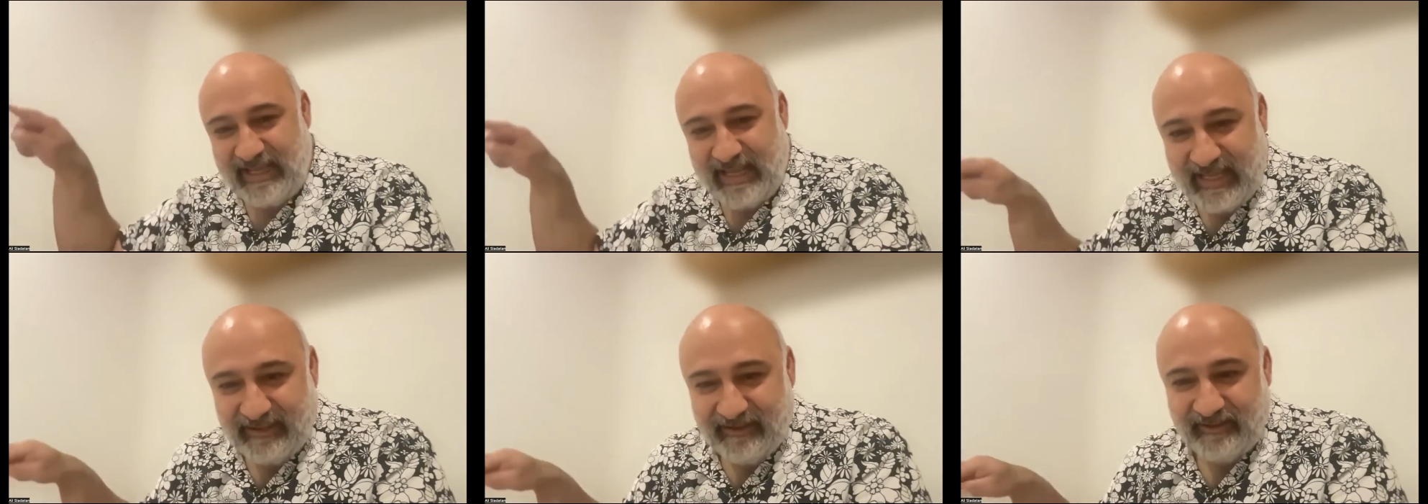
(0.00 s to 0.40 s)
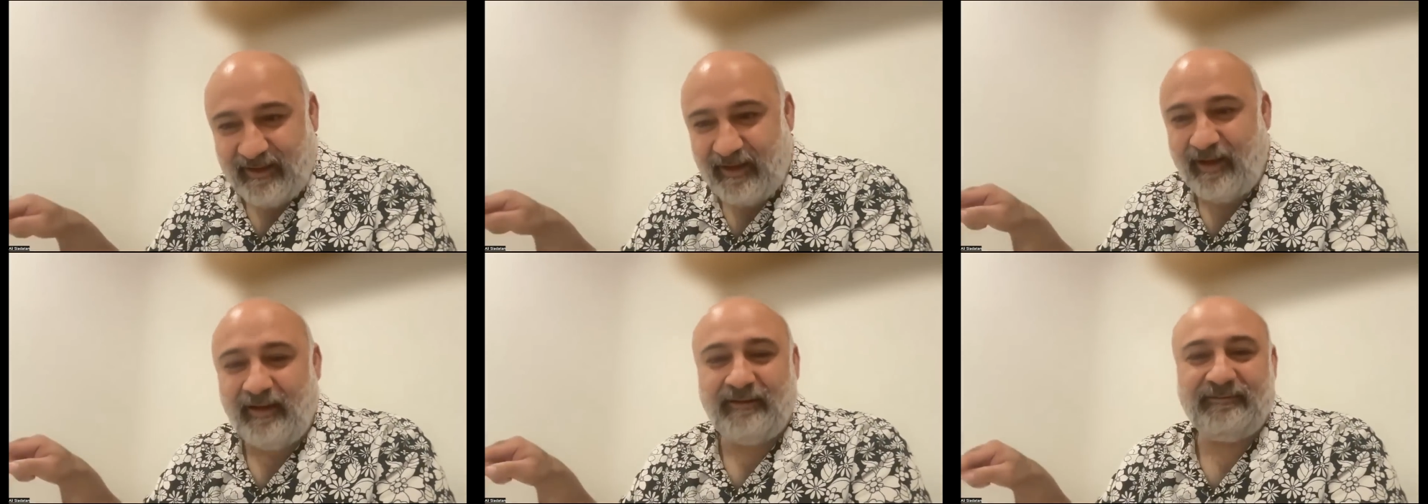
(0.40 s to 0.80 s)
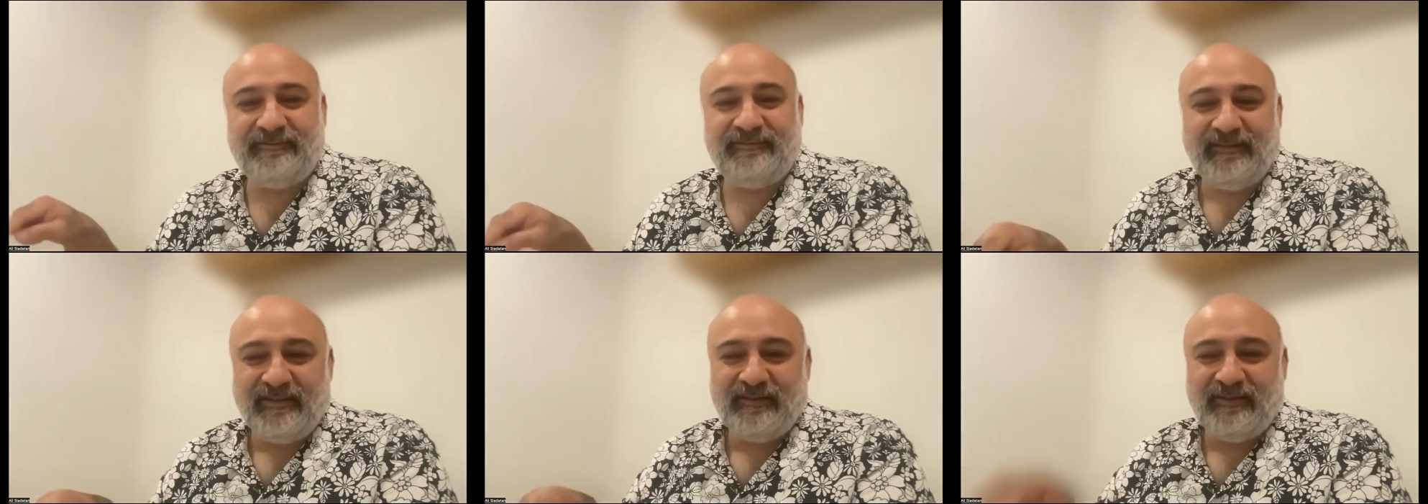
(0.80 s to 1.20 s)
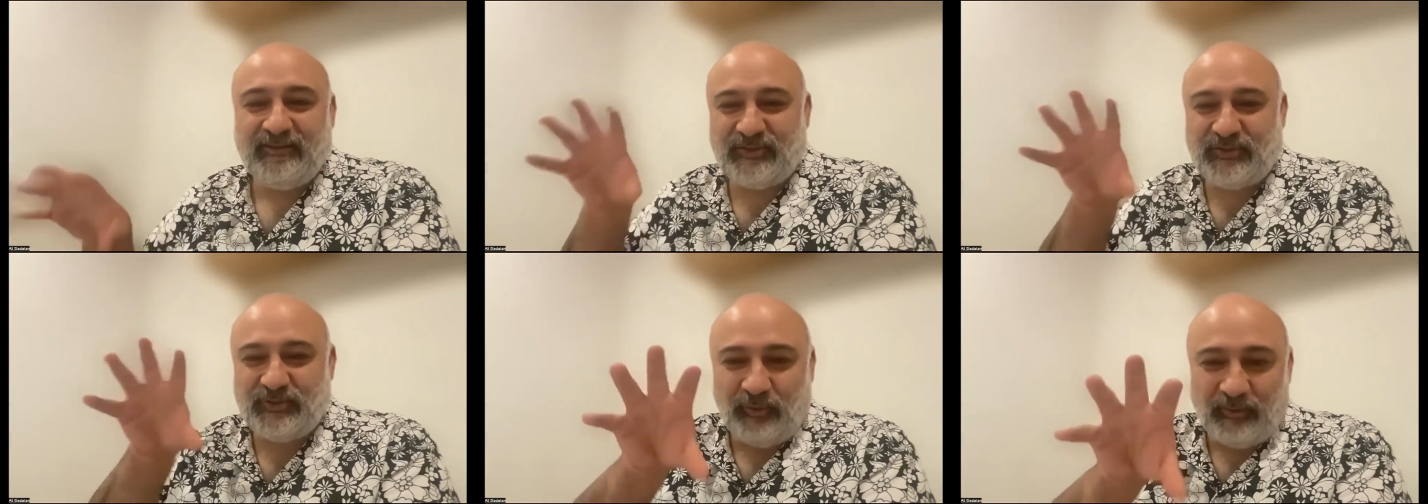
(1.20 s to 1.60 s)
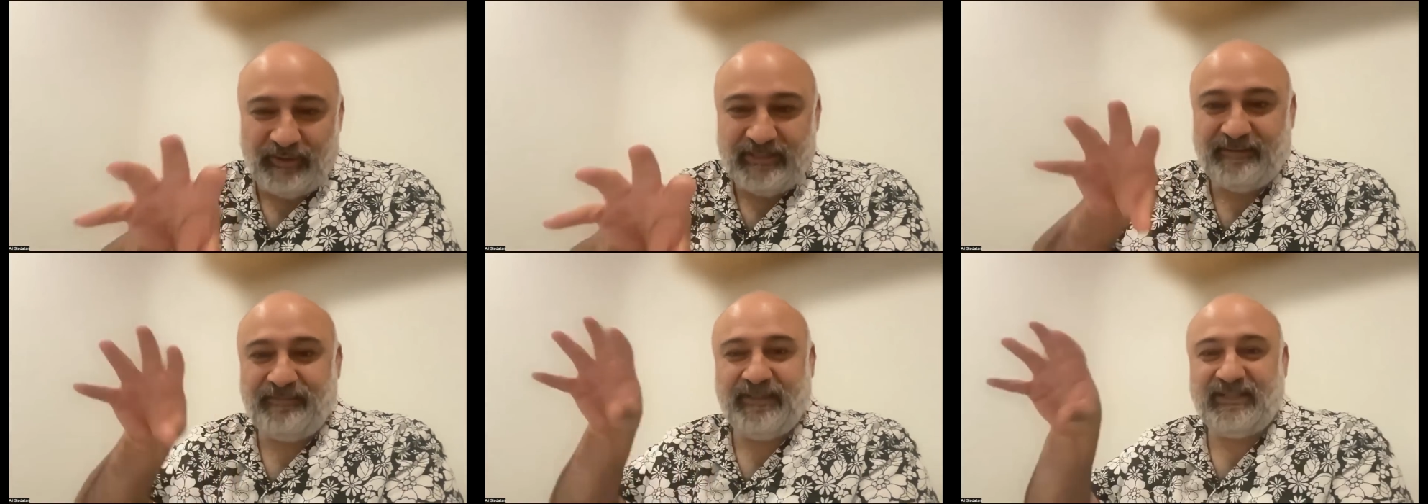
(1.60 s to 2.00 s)
end of the story
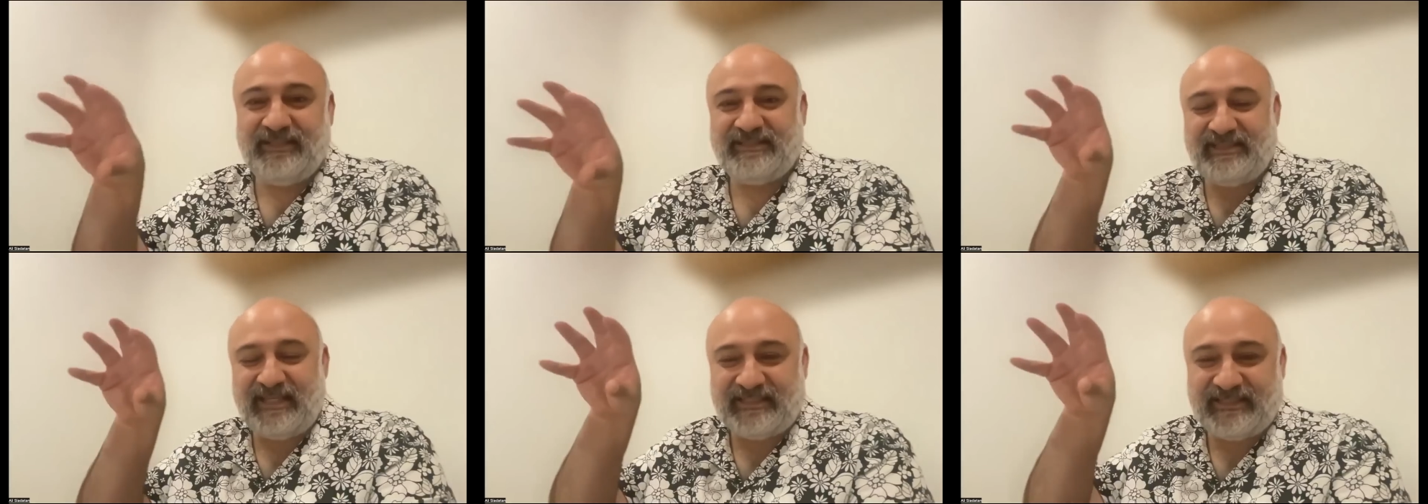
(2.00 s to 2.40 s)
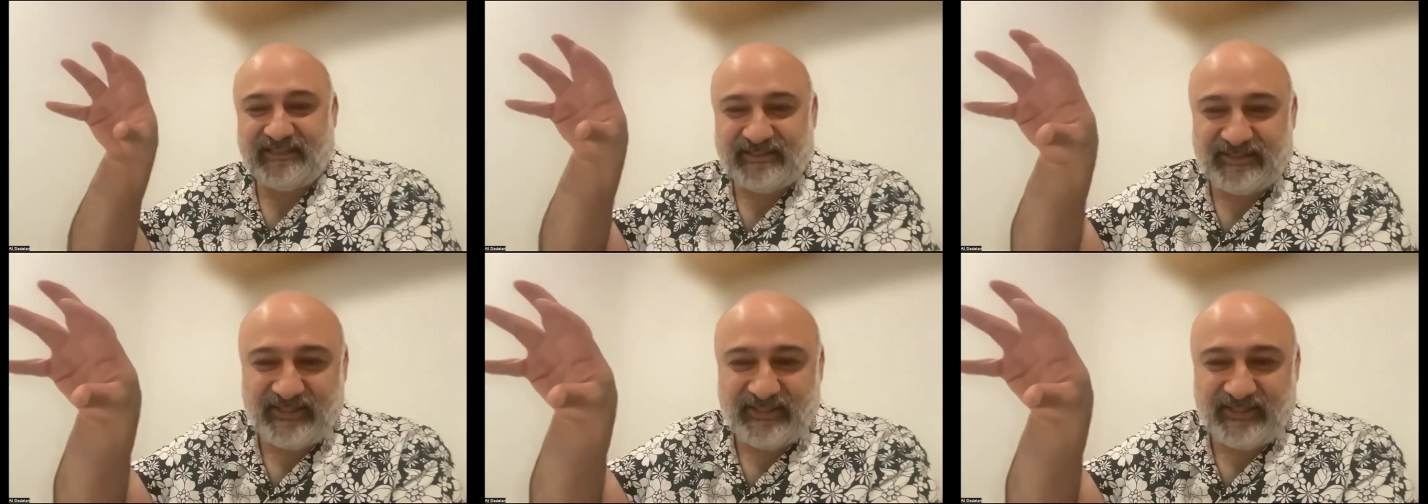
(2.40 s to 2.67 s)
that begins in Exodus.